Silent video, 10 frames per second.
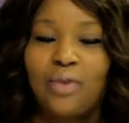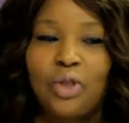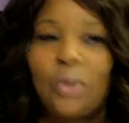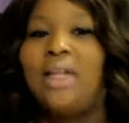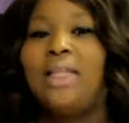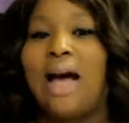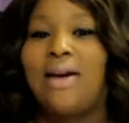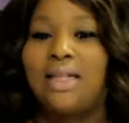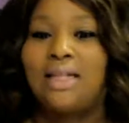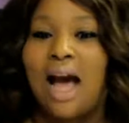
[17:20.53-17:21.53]

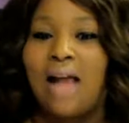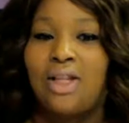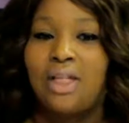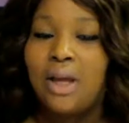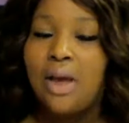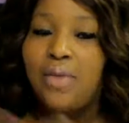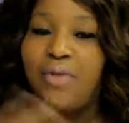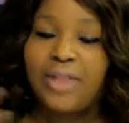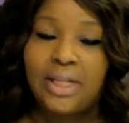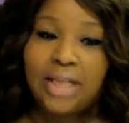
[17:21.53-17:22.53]
$20,000 for
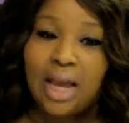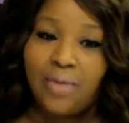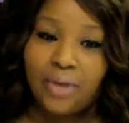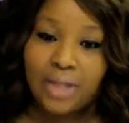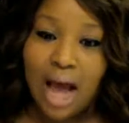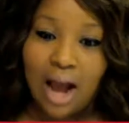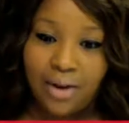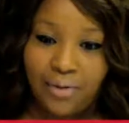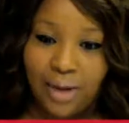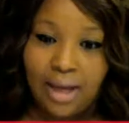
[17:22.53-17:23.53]
the same
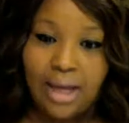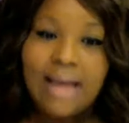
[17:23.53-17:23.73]
photography.